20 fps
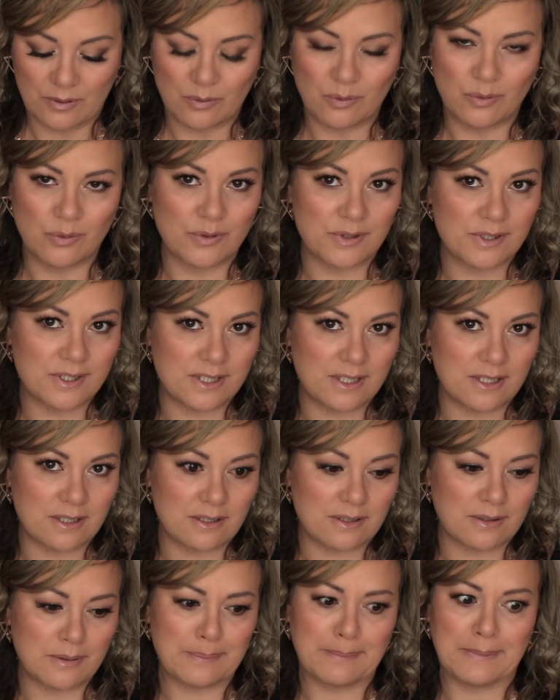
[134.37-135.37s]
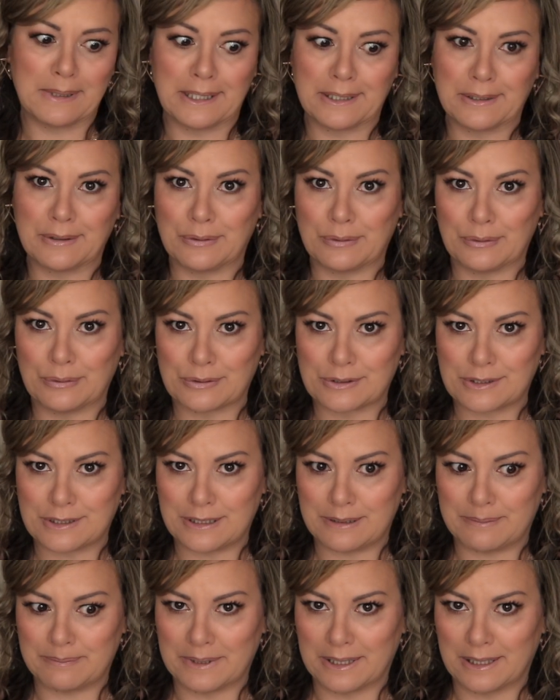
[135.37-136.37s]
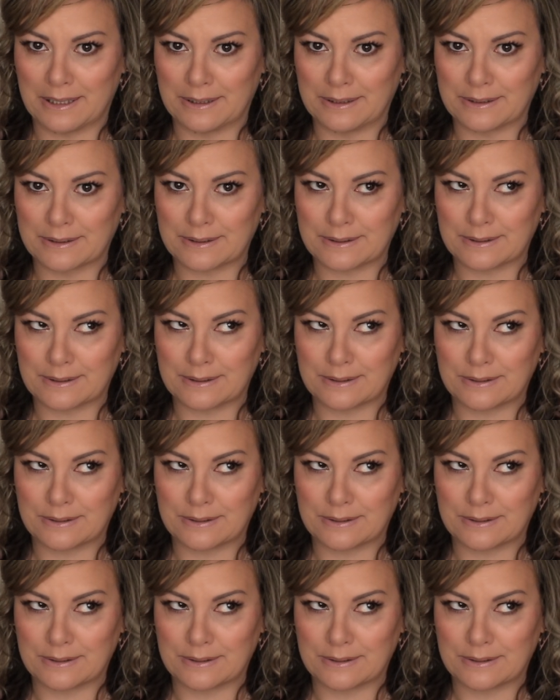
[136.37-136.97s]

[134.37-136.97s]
Or is it Bloodthirsty palette?